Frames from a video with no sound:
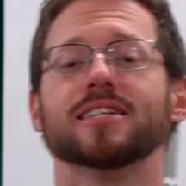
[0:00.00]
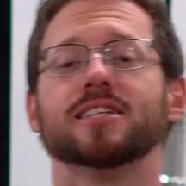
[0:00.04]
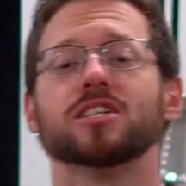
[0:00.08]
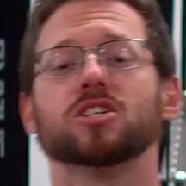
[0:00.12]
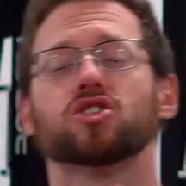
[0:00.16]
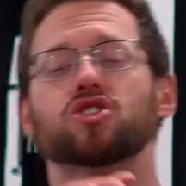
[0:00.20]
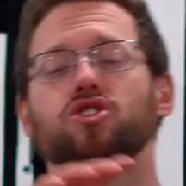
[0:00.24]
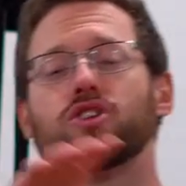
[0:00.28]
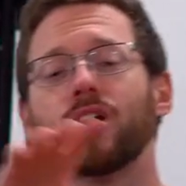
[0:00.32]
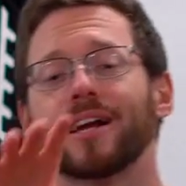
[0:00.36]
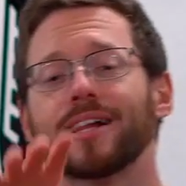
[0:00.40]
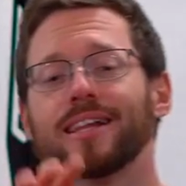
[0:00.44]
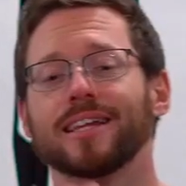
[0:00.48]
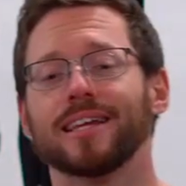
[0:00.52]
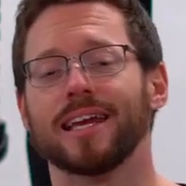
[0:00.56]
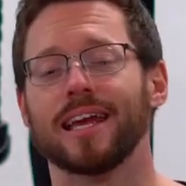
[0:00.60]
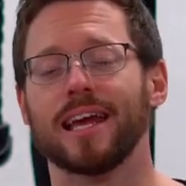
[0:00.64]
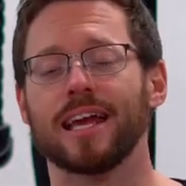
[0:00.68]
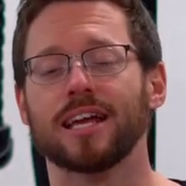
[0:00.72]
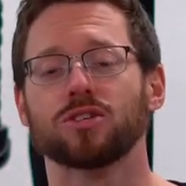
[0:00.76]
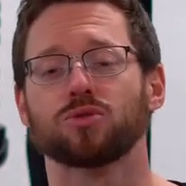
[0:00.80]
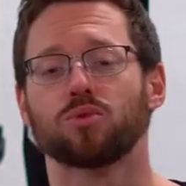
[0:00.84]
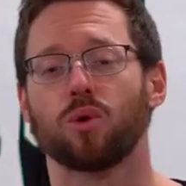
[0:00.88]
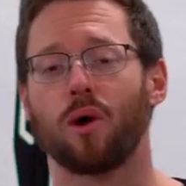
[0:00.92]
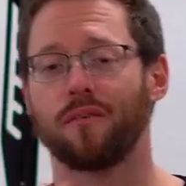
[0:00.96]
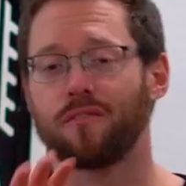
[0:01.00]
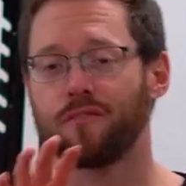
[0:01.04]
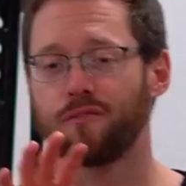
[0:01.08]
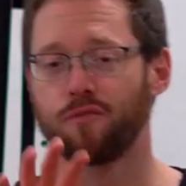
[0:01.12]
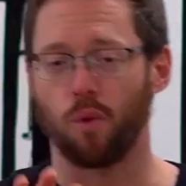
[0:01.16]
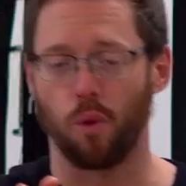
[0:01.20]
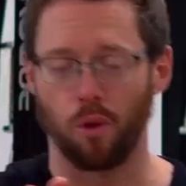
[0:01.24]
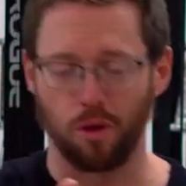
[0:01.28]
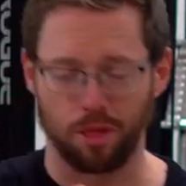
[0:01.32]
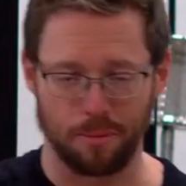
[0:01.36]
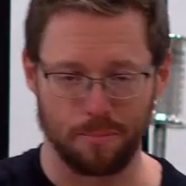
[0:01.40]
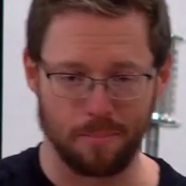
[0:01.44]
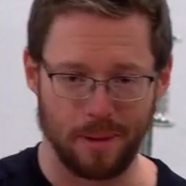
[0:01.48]
leads us directly into our
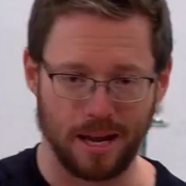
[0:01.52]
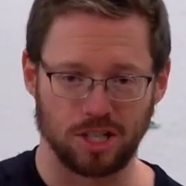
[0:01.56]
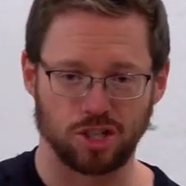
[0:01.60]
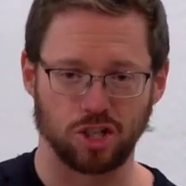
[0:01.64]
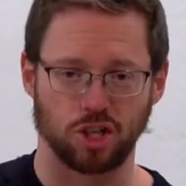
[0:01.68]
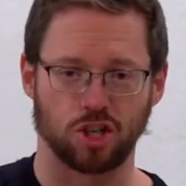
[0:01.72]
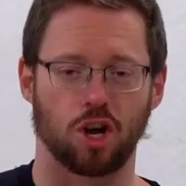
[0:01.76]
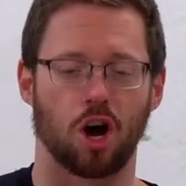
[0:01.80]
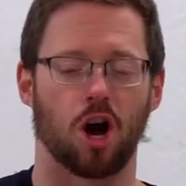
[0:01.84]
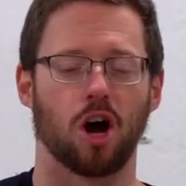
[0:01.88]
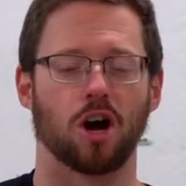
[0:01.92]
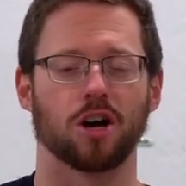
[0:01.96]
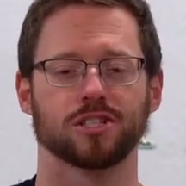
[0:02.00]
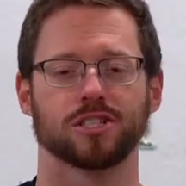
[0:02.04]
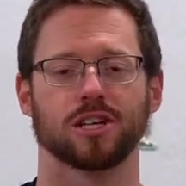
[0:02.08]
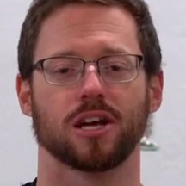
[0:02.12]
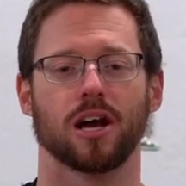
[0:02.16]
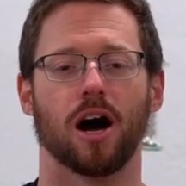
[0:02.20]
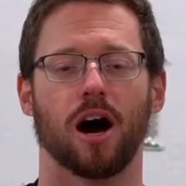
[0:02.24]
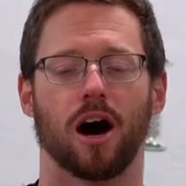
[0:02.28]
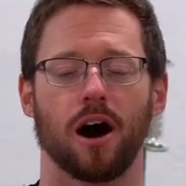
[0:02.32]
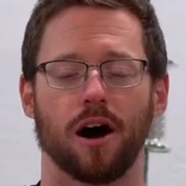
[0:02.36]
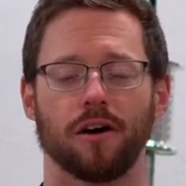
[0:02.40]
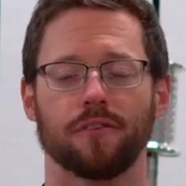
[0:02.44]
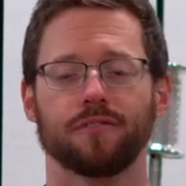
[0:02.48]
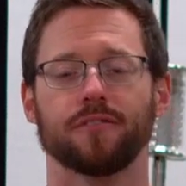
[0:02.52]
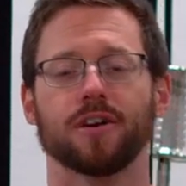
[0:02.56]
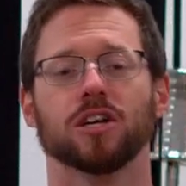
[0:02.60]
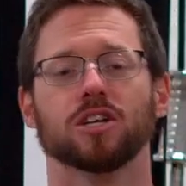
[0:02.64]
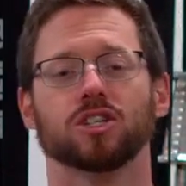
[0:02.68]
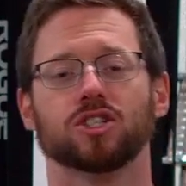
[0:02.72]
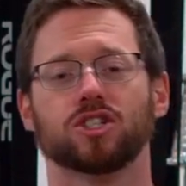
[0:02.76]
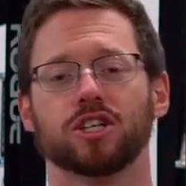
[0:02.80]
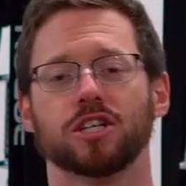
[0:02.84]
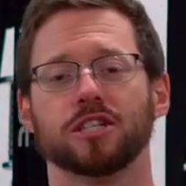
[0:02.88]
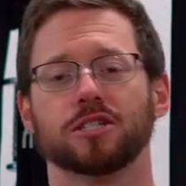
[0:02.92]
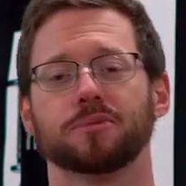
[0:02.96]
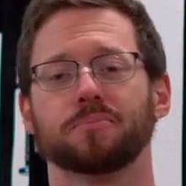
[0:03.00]
fourth major cause
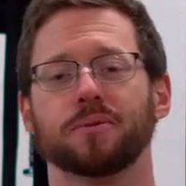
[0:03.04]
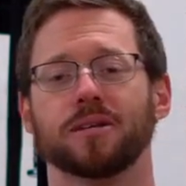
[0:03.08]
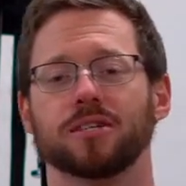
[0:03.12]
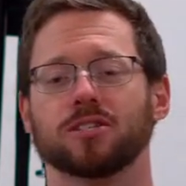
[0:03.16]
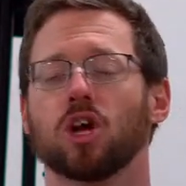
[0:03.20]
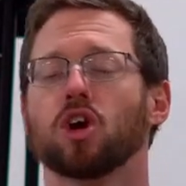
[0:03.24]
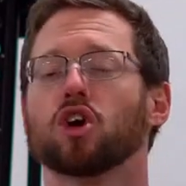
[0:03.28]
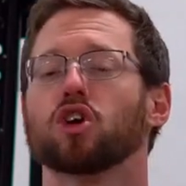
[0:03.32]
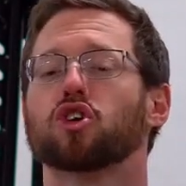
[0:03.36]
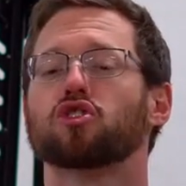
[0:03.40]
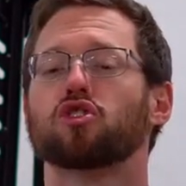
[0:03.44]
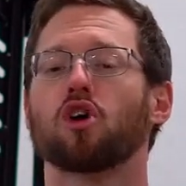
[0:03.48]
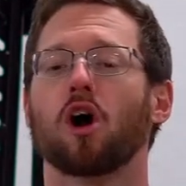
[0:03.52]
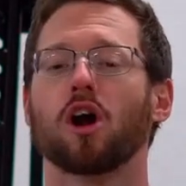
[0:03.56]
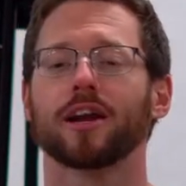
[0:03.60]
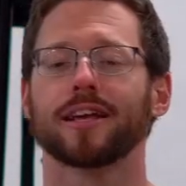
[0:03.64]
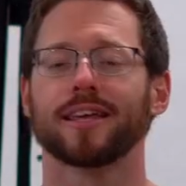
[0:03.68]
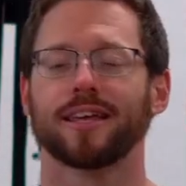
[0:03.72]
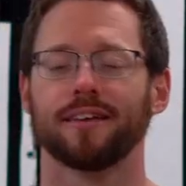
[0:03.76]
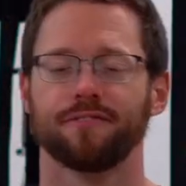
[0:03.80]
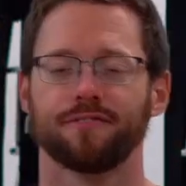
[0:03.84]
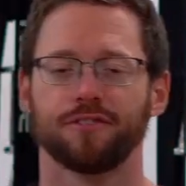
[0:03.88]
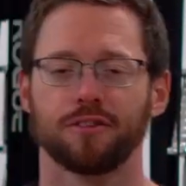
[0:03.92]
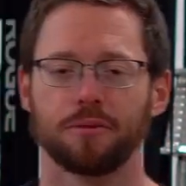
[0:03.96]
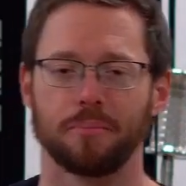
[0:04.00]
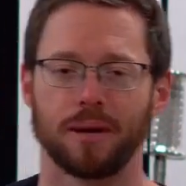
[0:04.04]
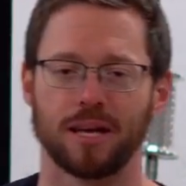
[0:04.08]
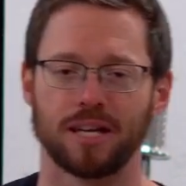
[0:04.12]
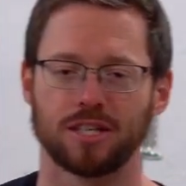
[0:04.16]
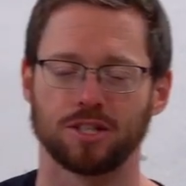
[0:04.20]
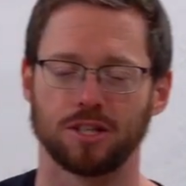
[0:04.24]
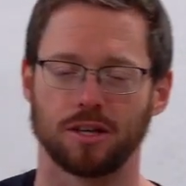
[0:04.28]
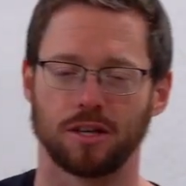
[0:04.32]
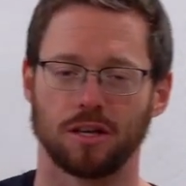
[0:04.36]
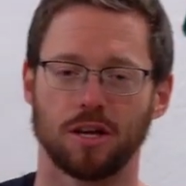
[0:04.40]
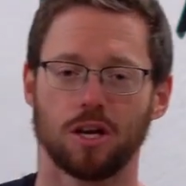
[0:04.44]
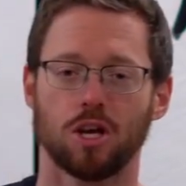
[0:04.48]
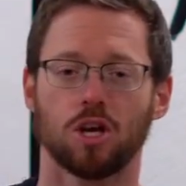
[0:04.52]
of shin splints, chronic
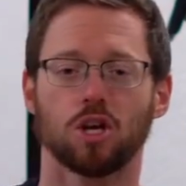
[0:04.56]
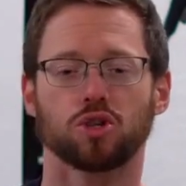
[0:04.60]
inflammation.